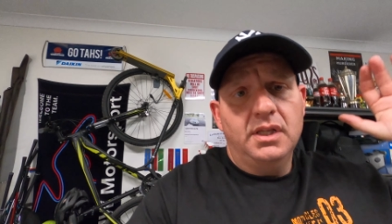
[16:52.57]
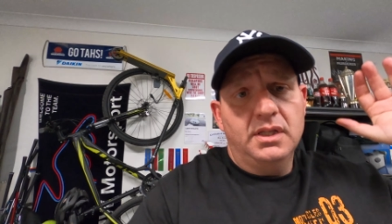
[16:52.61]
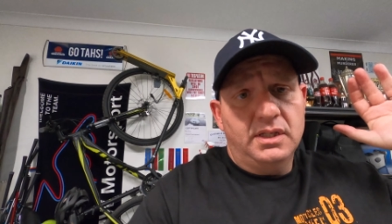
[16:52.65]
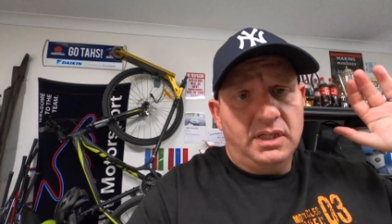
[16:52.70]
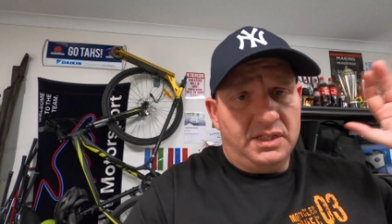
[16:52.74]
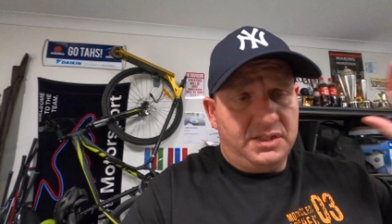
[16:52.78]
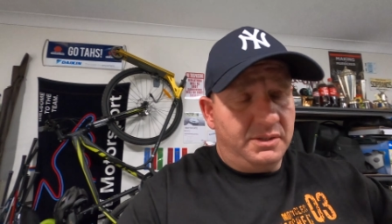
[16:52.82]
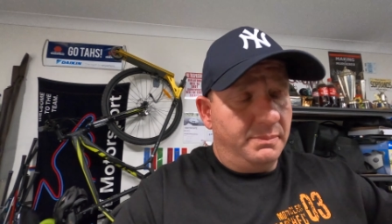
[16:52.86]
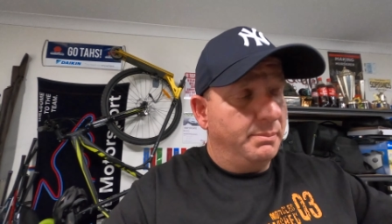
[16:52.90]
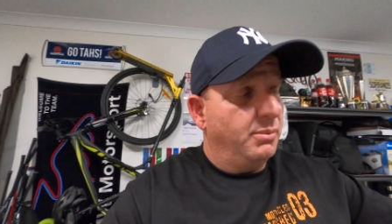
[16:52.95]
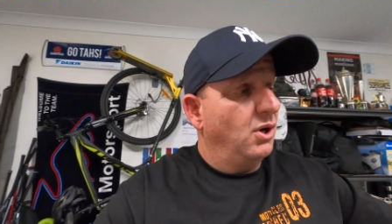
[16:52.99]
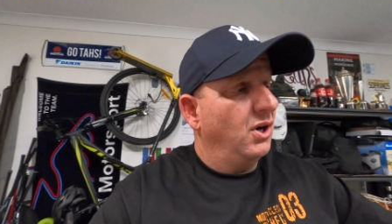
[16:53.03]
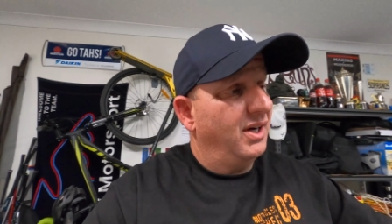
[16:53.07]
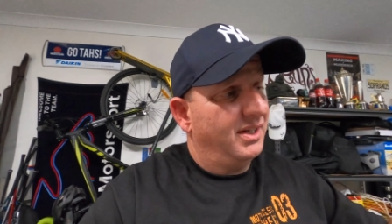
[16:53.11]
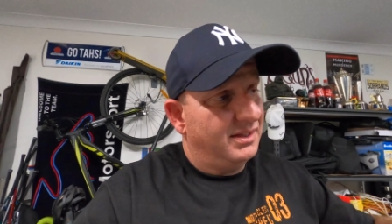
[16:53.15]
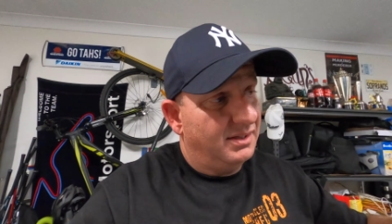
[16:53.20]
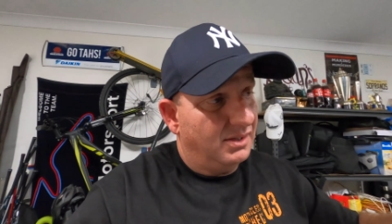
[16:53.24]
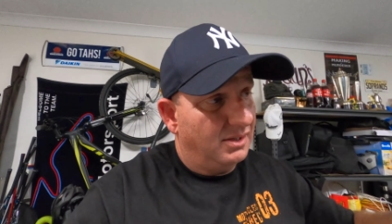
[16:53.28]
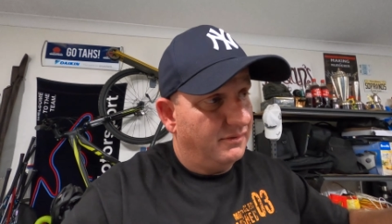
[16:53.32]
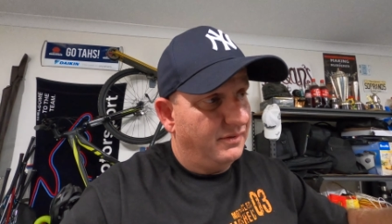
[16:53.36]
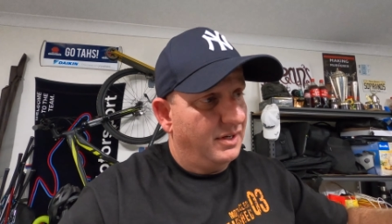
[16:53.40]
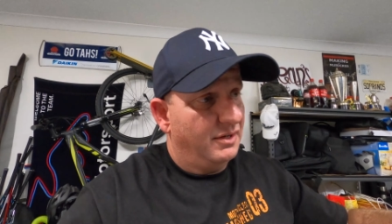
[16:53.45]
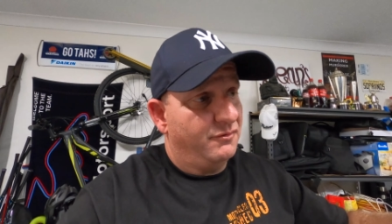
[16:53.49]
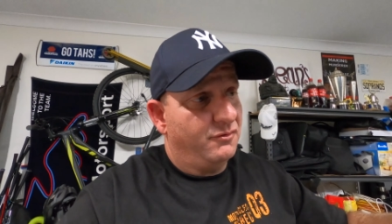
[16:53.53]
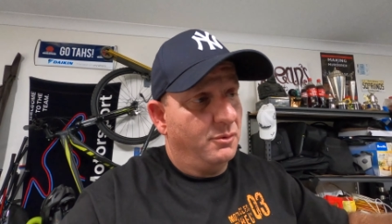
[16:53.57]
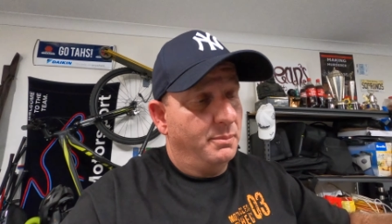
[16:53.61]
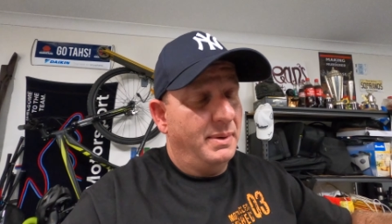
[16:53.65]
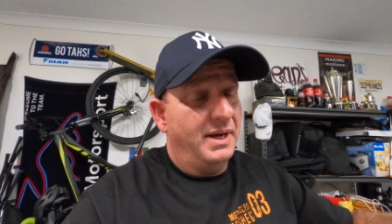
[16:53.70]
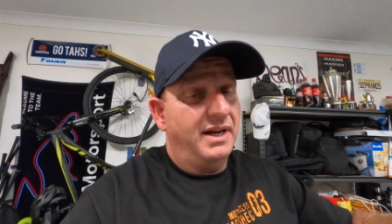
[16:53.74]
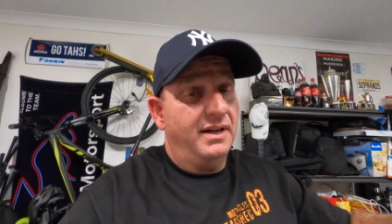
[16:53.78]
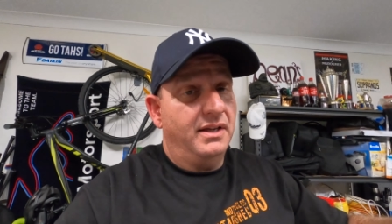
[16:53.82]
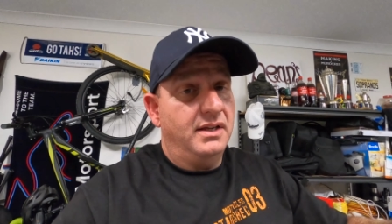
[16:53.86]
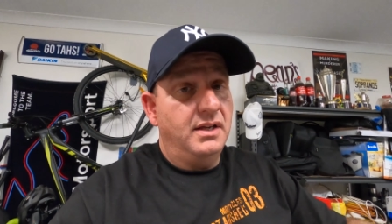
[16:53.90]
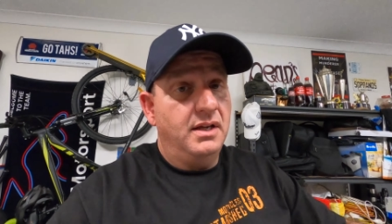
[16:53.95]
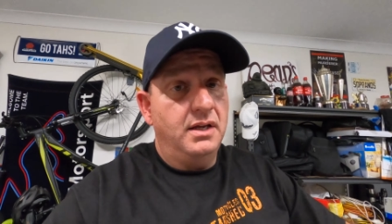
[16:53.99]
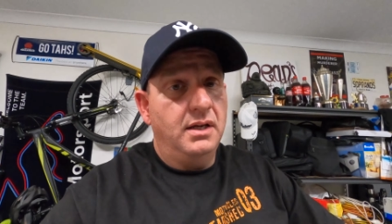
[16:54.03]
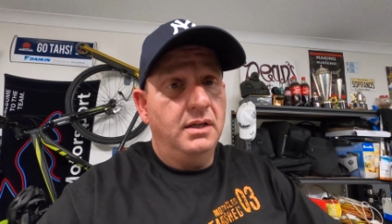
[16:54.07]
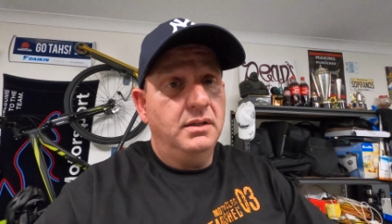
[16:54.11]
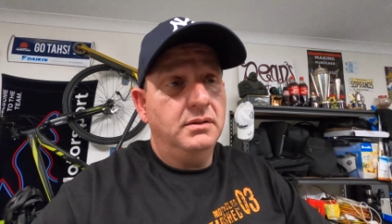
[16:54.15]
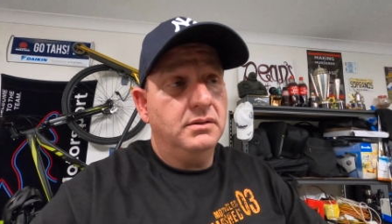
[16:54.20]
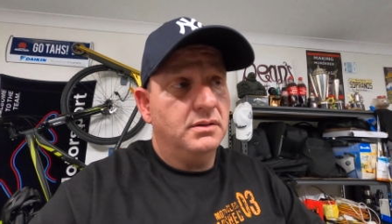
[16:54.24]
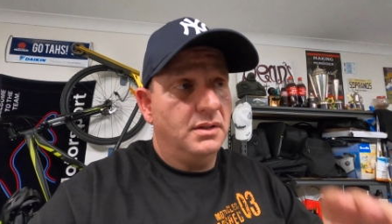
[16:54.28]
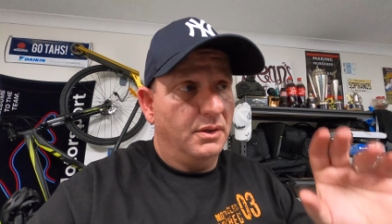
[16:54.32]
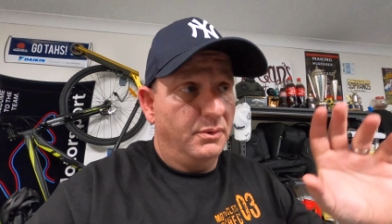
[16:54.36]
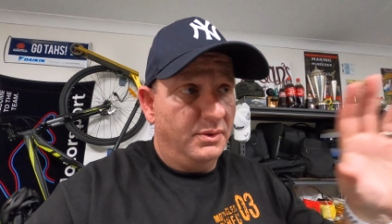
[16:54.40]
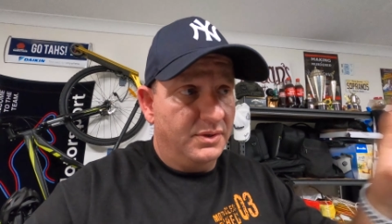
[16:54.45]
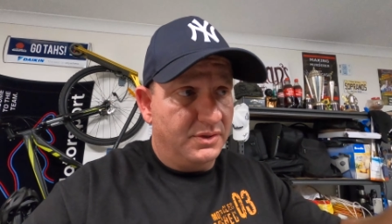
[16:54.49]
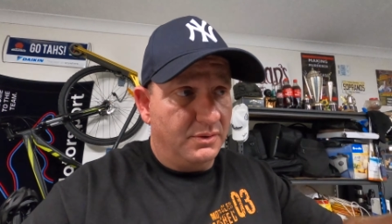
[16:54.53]
That's a bike that I've had for about a year.
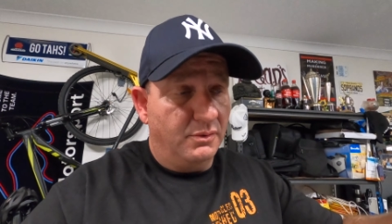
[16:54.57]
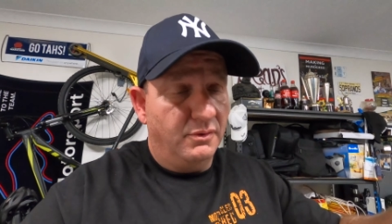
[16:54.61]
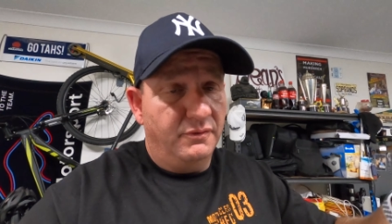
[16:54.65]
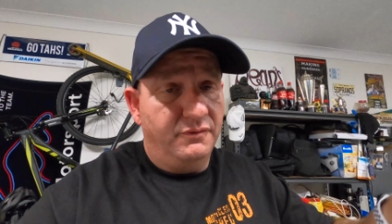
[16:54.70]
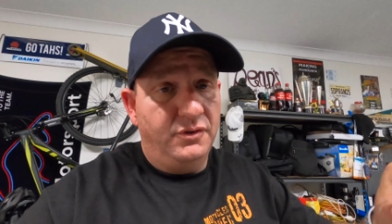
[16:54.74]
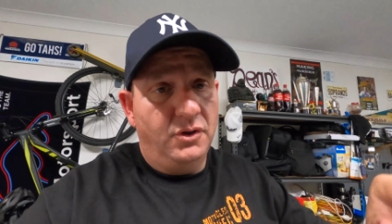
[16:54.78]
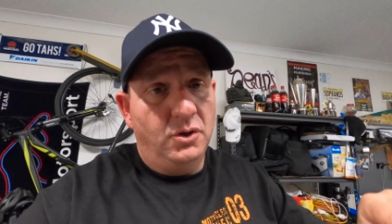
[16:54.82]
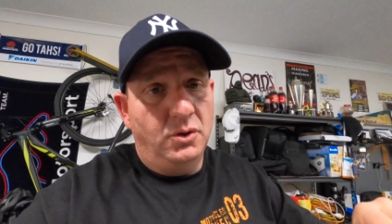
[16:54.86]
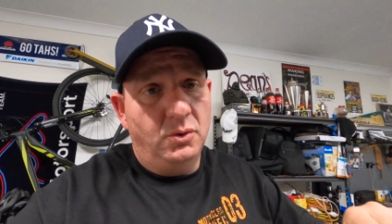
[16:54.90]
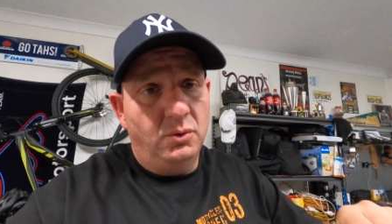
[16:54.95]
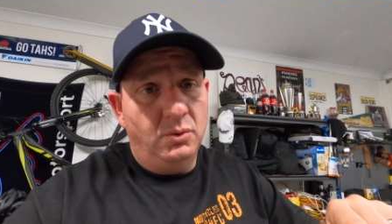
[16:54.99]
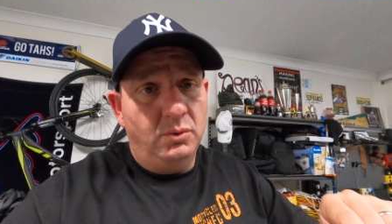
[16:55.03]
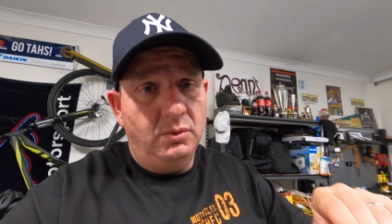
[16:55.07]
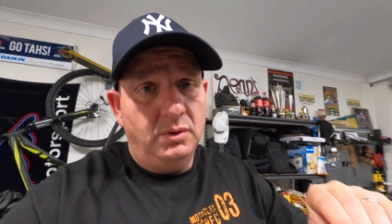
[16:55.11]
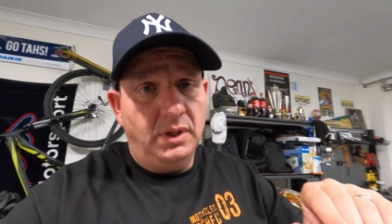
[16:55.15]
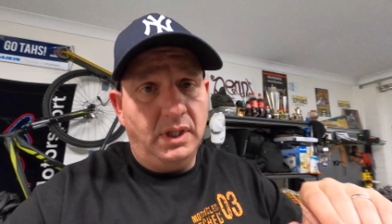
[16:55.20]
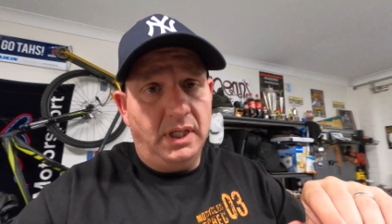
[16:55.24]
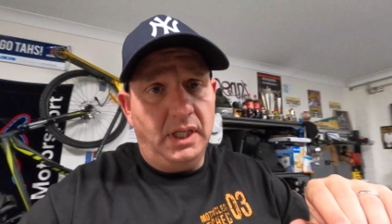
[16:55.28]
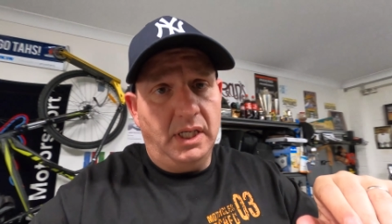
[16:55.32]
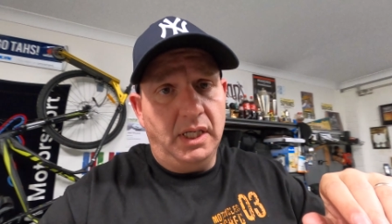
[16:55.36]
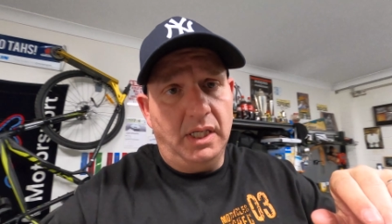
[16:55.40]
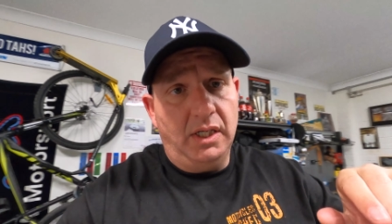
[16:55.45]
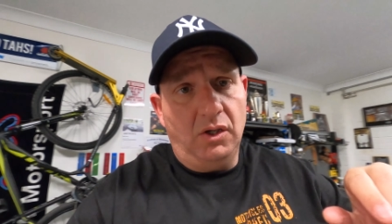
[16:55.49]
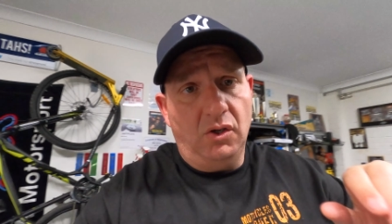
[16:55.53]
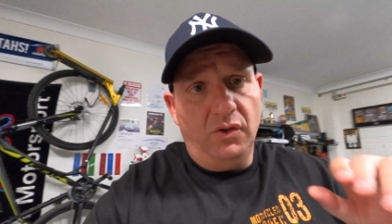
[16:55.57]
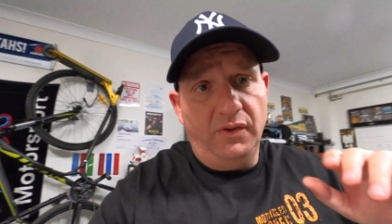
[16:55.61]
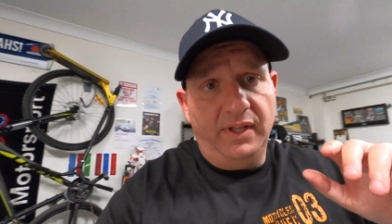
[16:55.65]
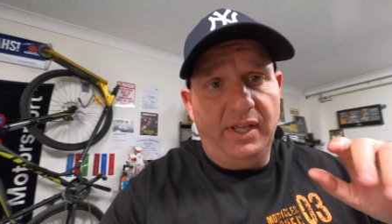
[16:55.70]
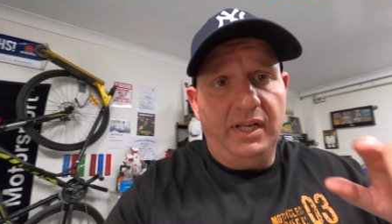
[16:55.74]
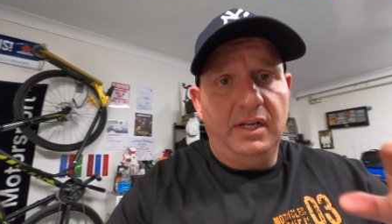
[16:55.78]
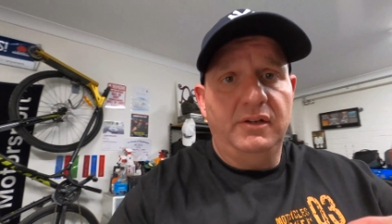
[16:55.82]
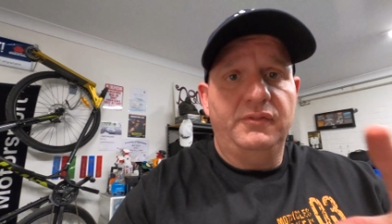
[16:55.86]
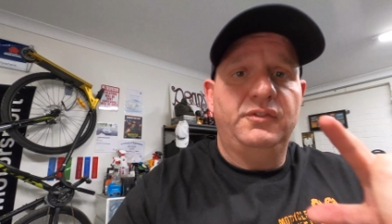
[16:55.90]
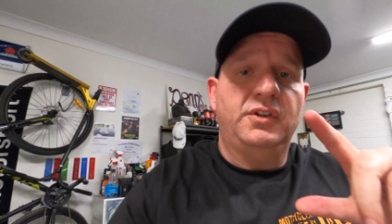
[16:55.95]
There is a review uh, on that.